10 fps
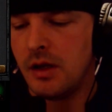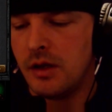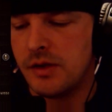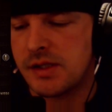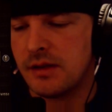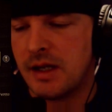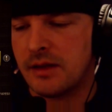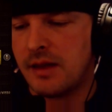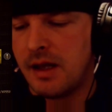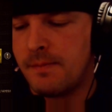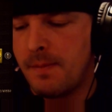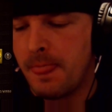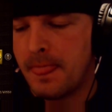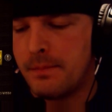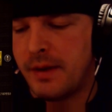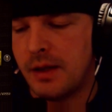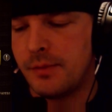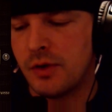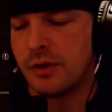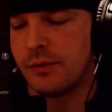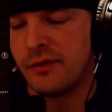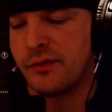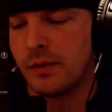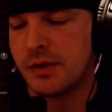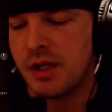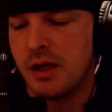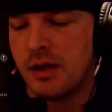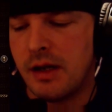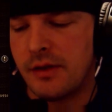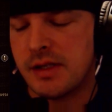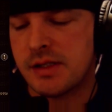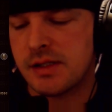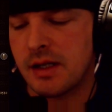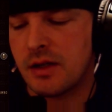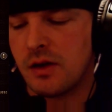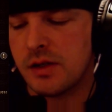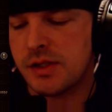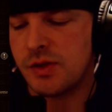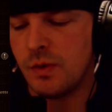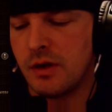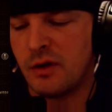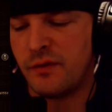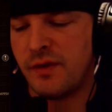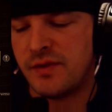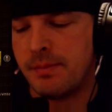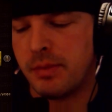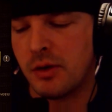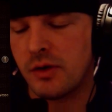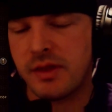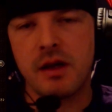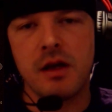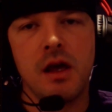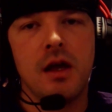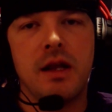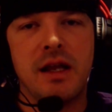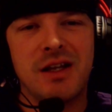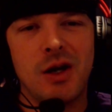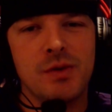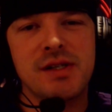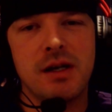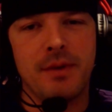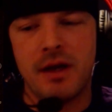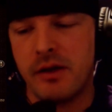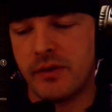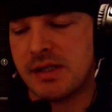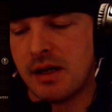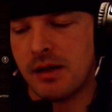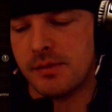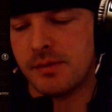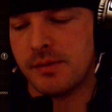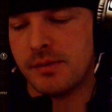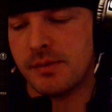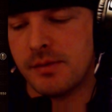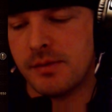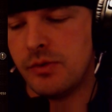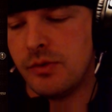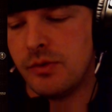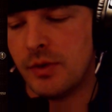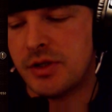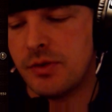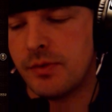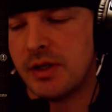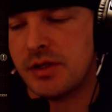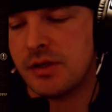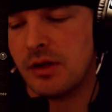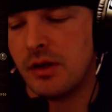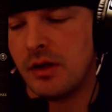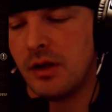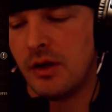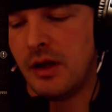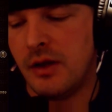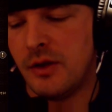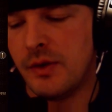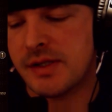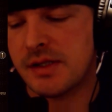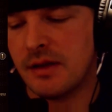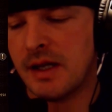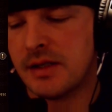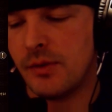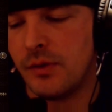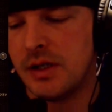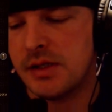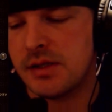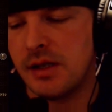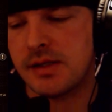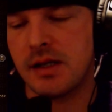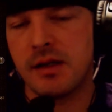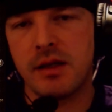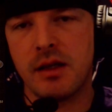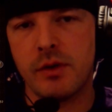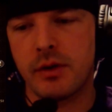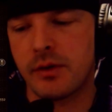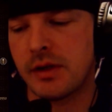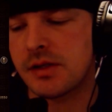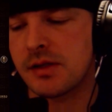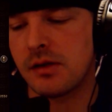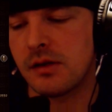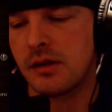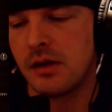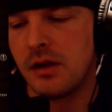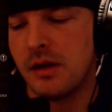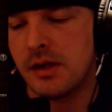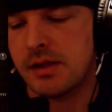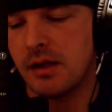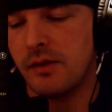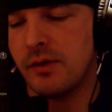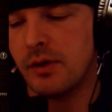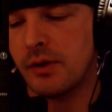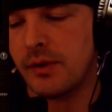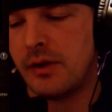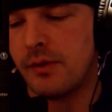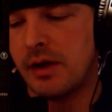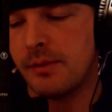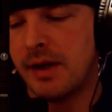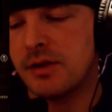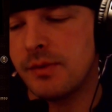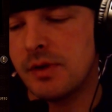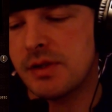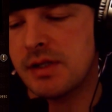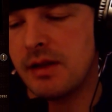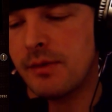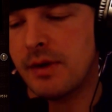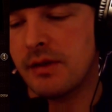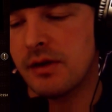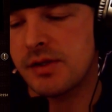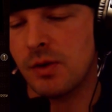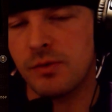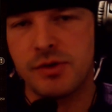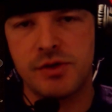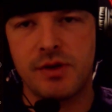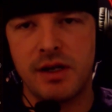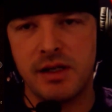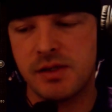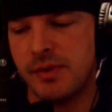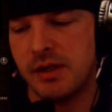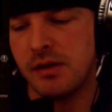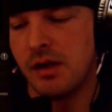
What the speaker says: You select that, bam, you're in reforge. Now this is going to cost 250 per thing. It goes up every time. So once you reach it, you select it once, it's going to give you a green star. It's going to give you a green random attribute. You see that right there, soldier's training speed.